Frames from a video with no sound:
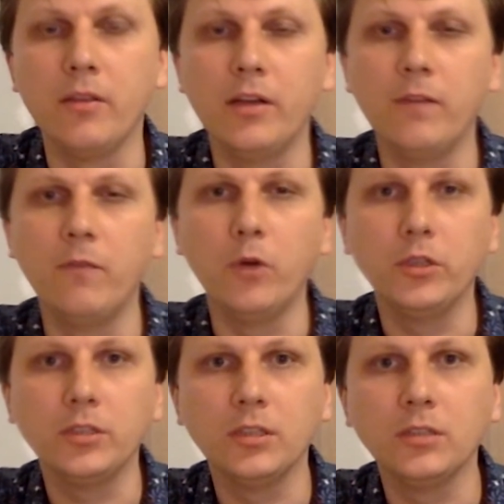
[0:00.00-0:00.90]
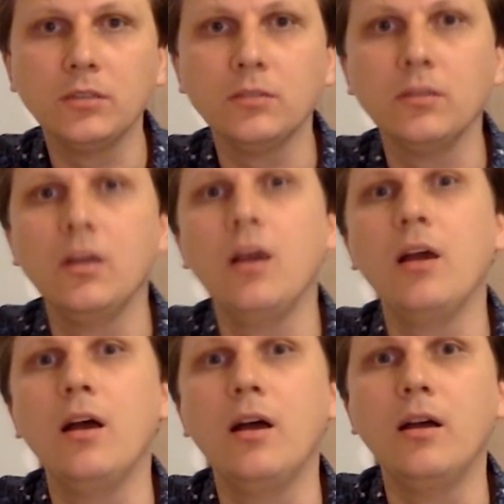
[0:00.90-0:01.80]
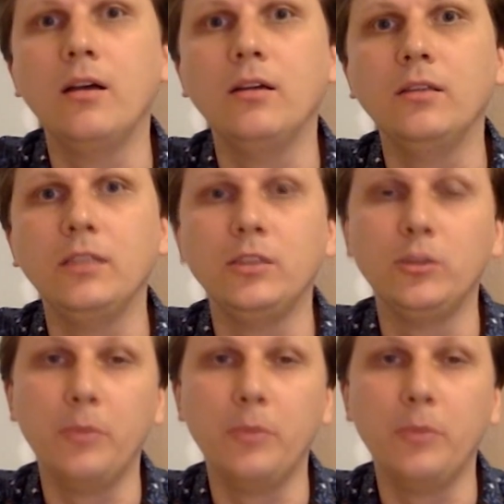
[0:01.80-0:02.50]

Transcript: Their voices need